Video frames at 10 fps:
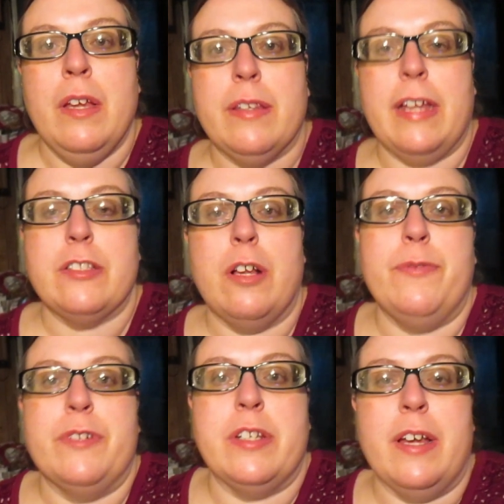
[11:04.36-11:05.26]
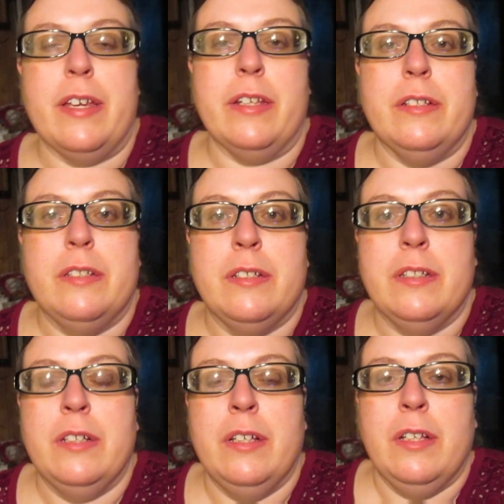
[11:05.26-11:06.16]
that's all for tonight.
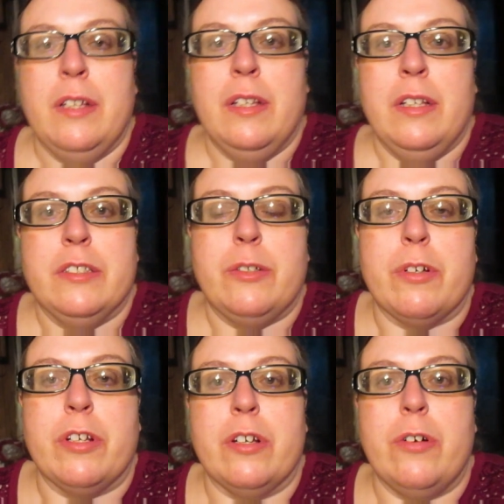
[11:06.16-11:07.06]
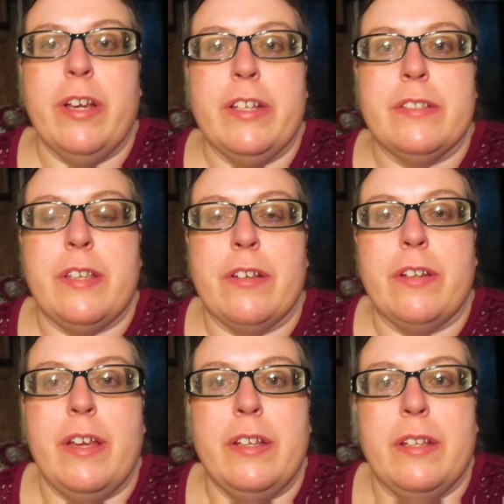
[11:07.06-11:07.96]
So we're going to go ahead and say
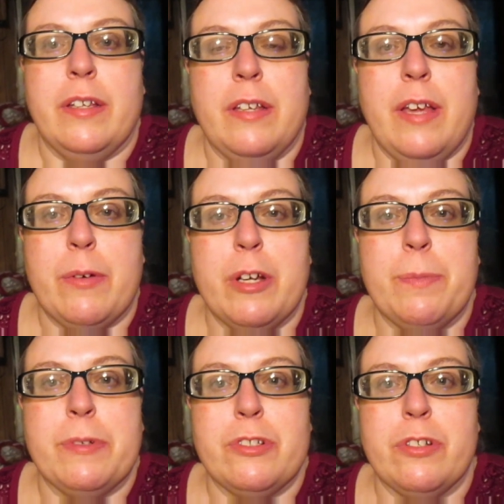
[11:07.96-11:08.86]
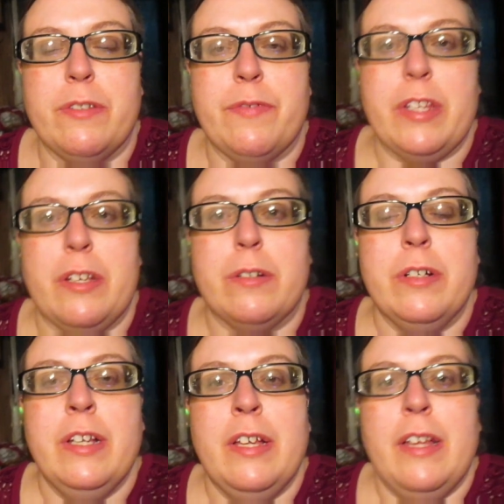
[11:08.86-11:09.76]
goodnight, and we hope you enjoyed the video.
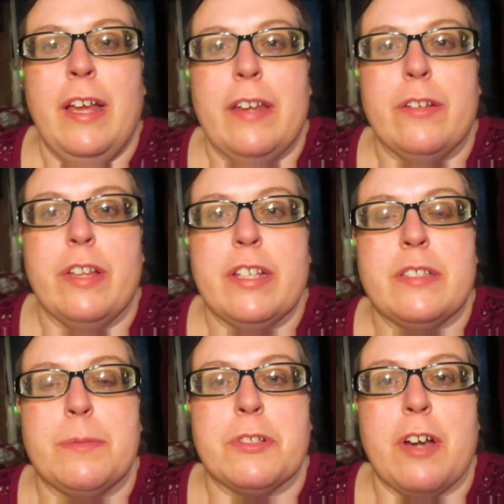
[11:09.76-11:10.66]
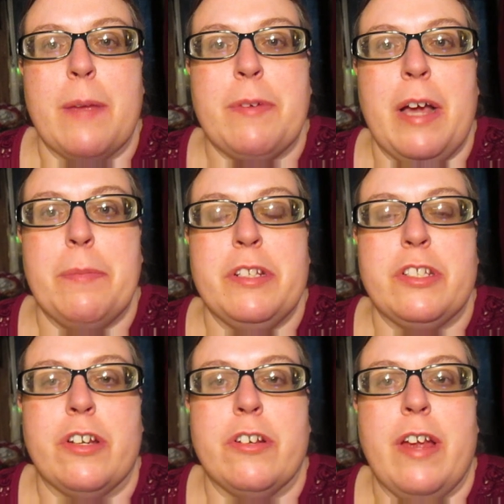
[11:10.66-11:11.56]
And you like, subscribe, comment,
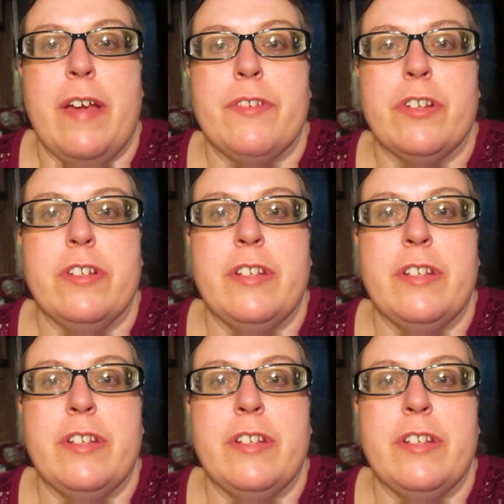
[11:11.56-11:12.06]
share, and you're having a good